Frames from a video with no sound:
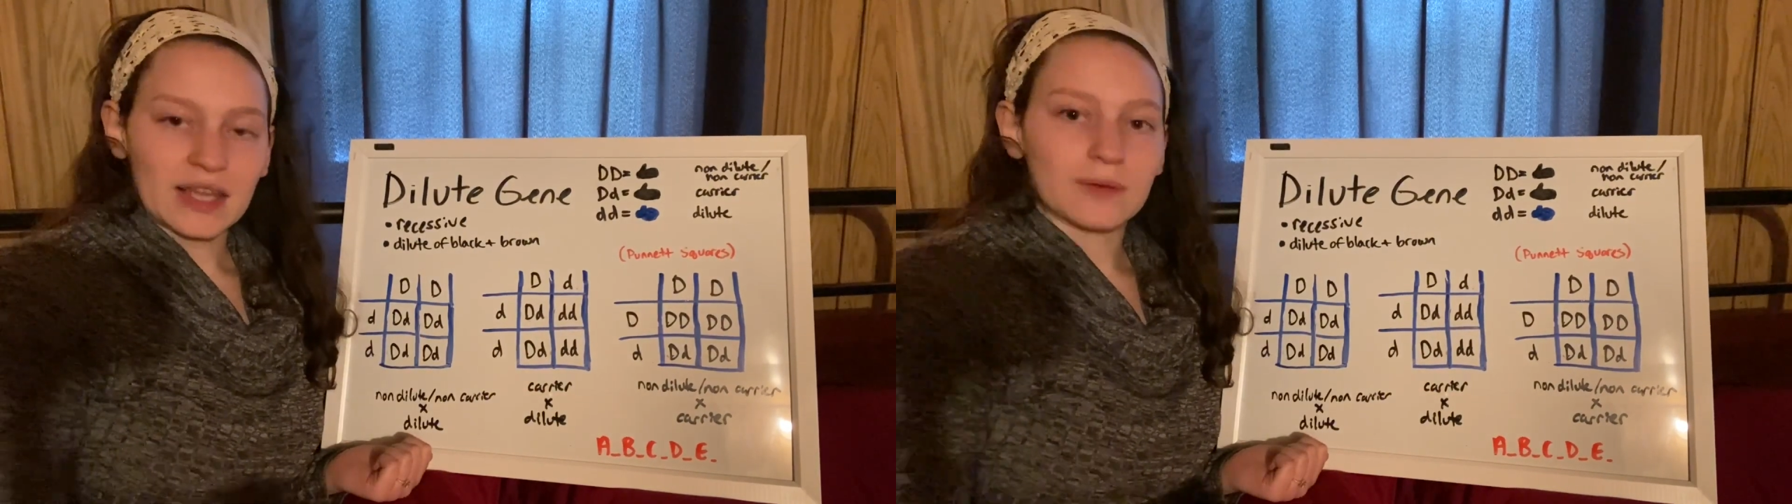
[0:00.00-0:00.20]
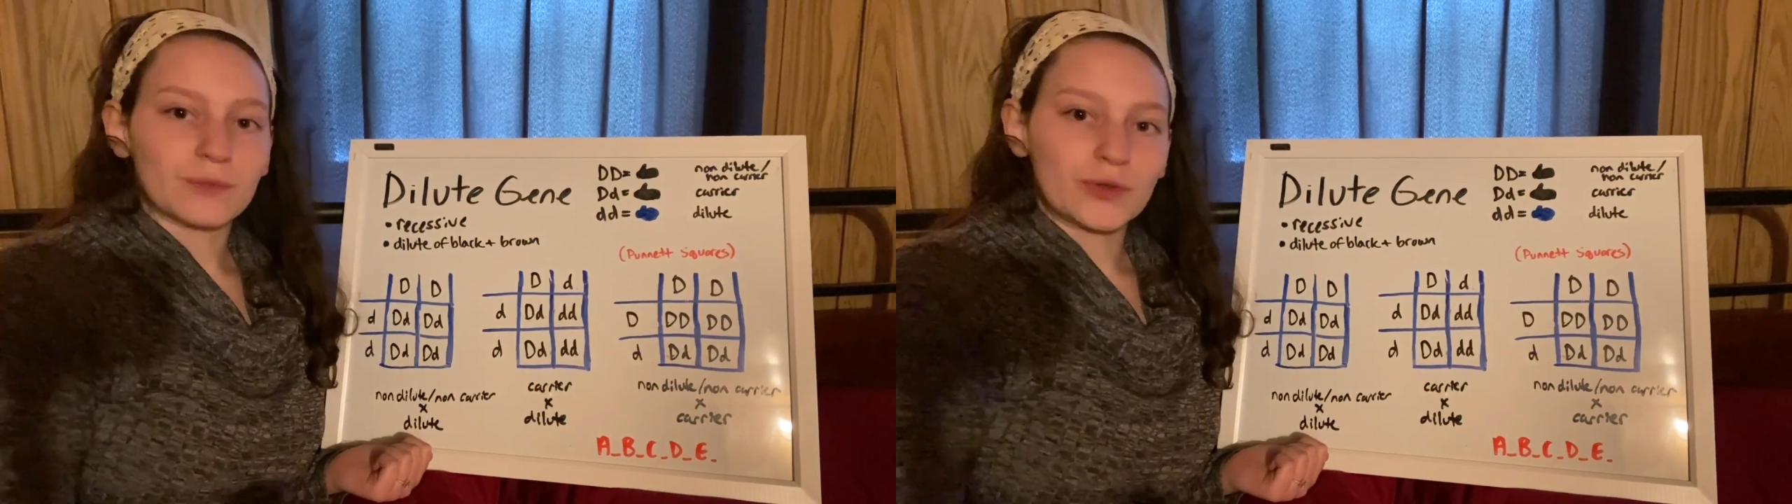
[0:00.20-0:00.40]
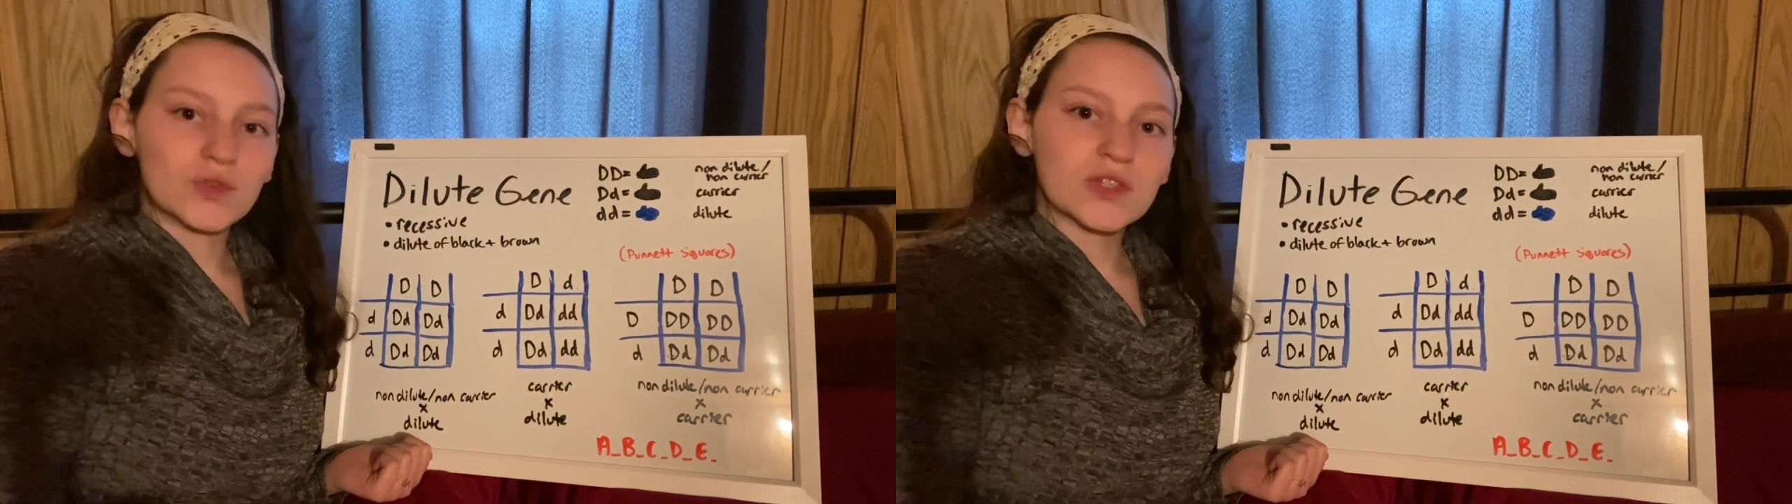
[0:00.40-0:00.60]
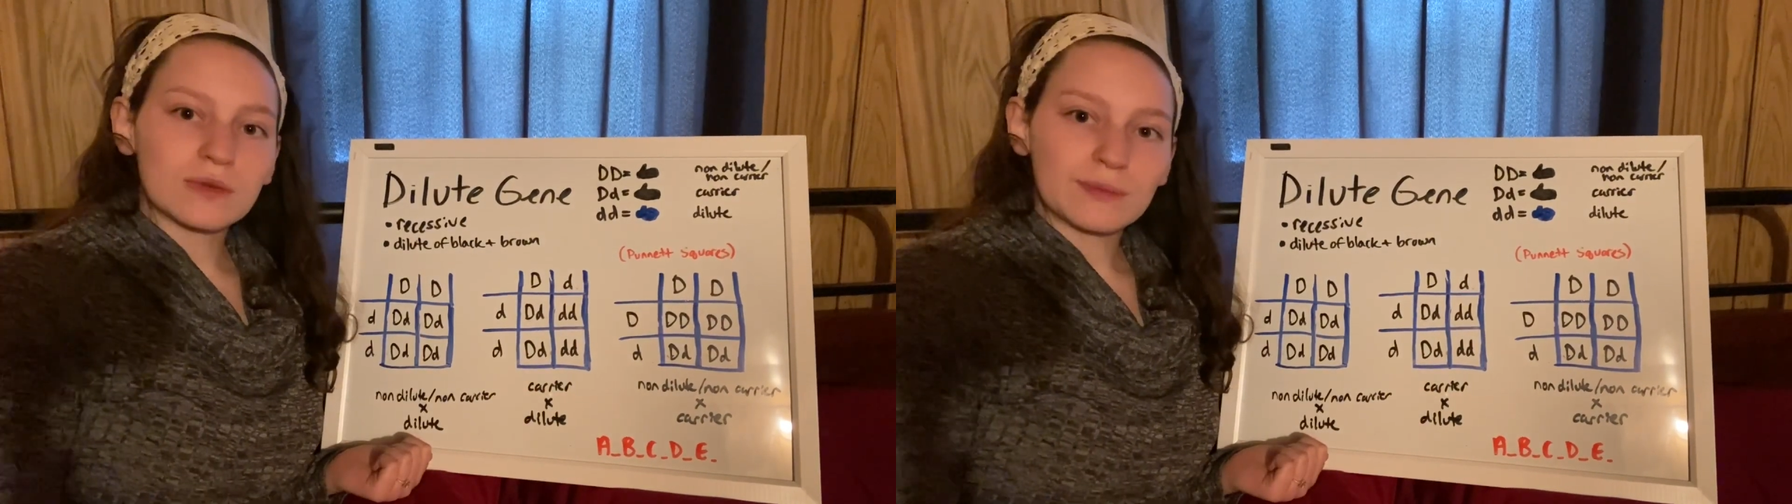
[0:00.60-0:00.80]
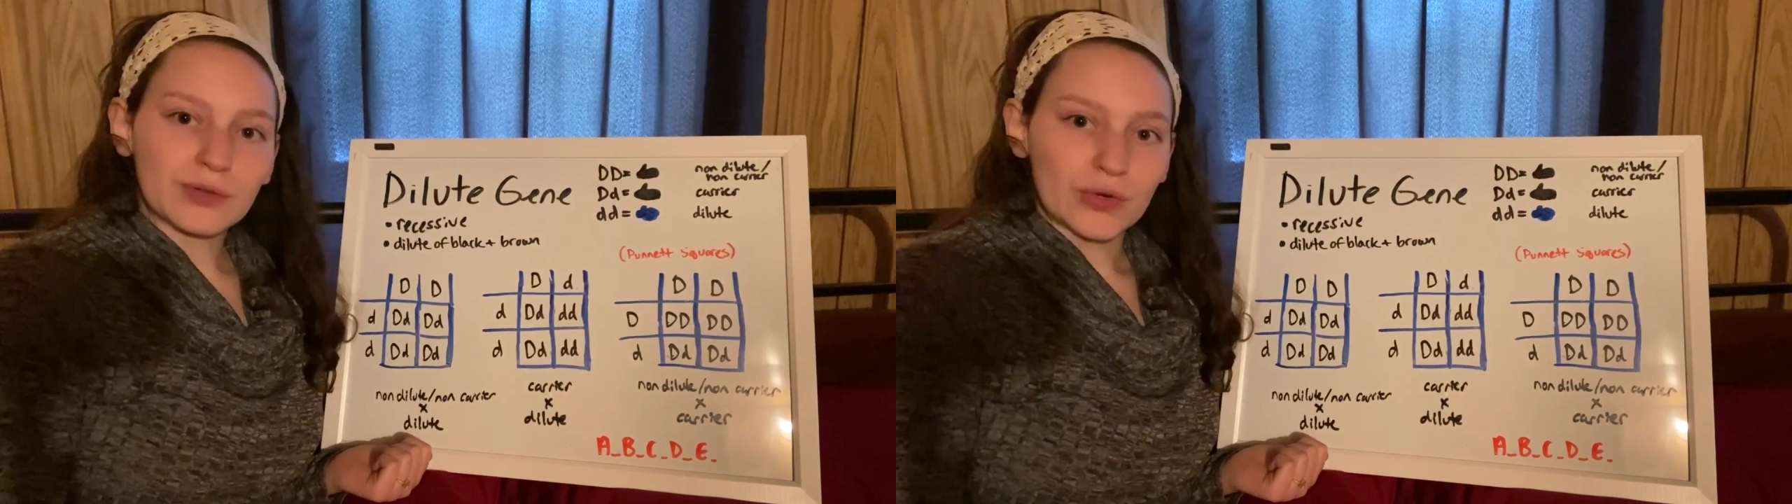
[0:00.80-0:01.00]
like a blue to
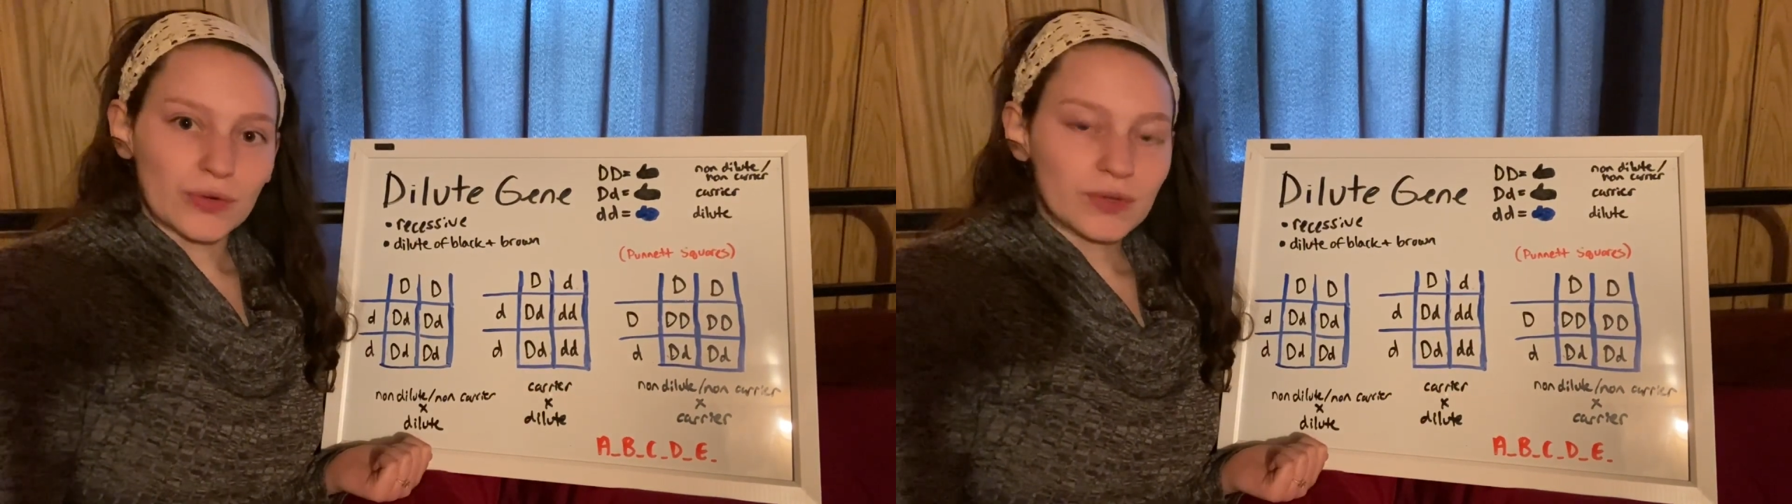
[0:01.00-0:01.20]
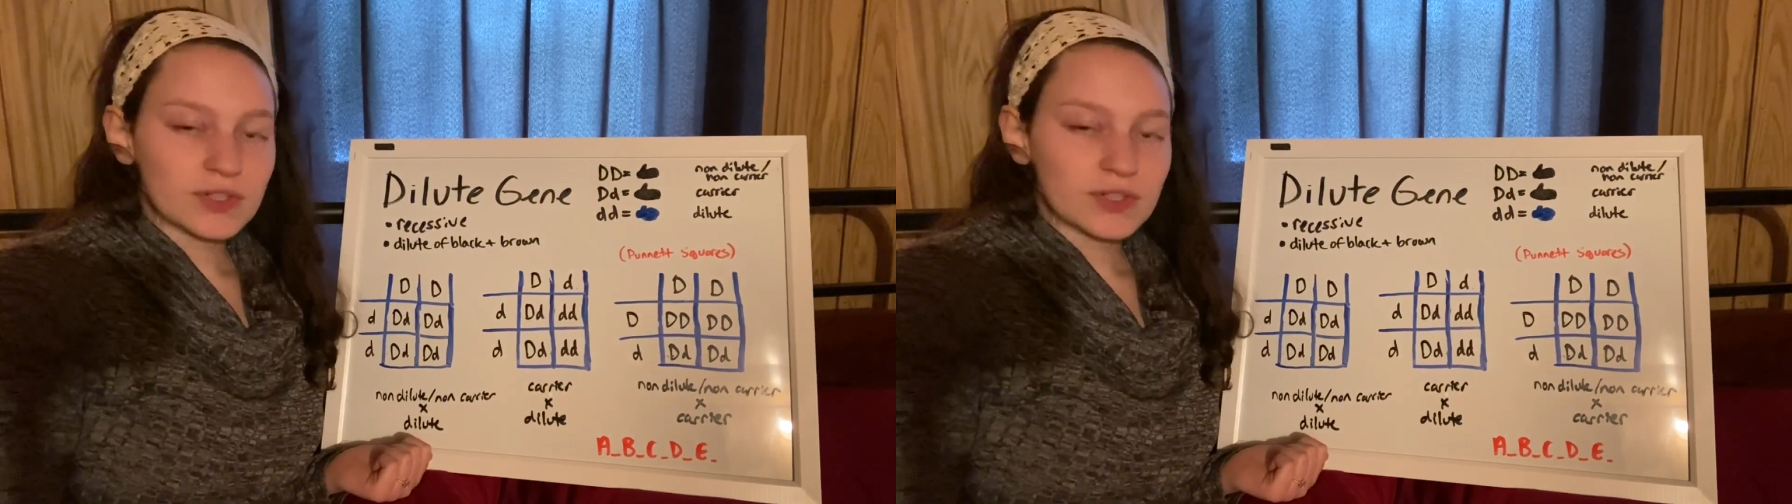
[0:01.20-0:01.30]
a blue,